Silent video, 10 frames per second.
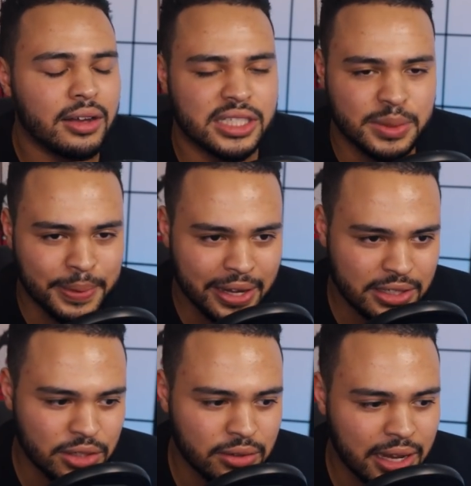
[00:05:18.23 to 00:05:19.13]

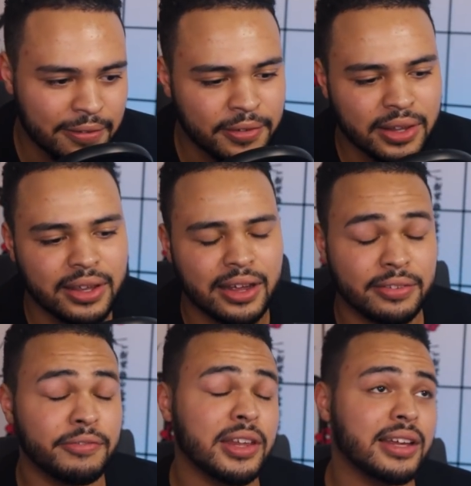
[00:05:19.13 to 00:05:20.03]
space. So definitely I
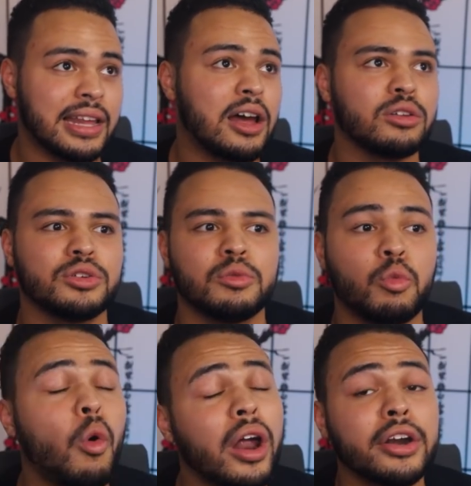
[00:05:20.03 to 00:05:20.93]
feel like that will do
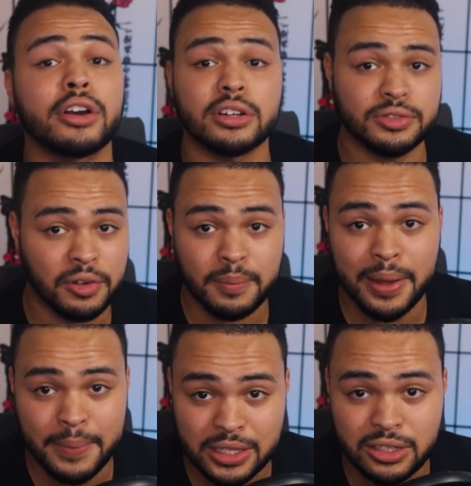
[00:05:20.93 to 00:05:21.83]
wonders for
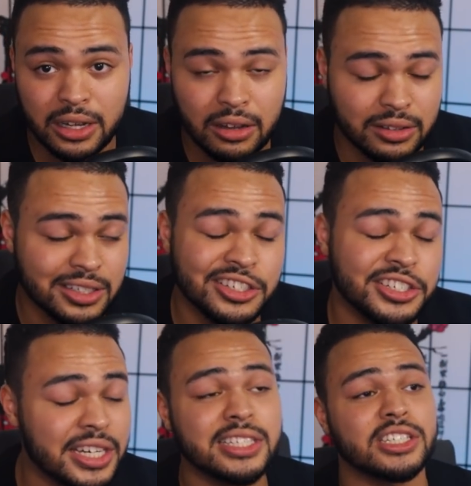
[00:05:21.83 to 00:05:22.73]
my mental health, because
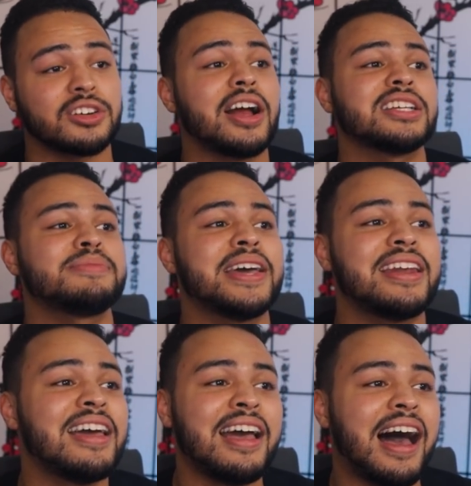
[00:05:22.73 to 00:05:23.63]
Jesus Christ,
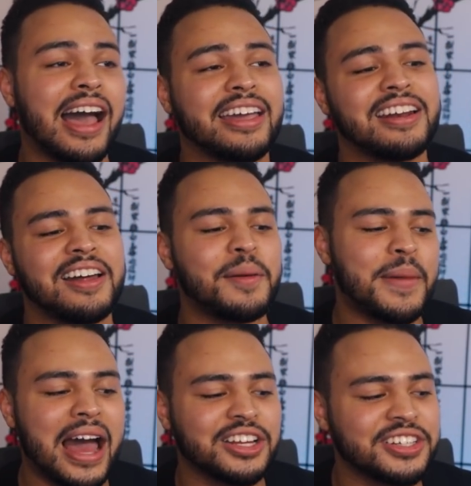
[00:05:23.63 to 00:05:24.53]
man, I cannot
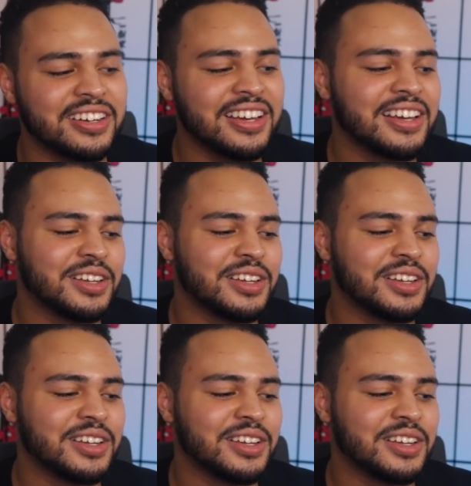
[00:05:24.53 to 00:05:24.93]
imagine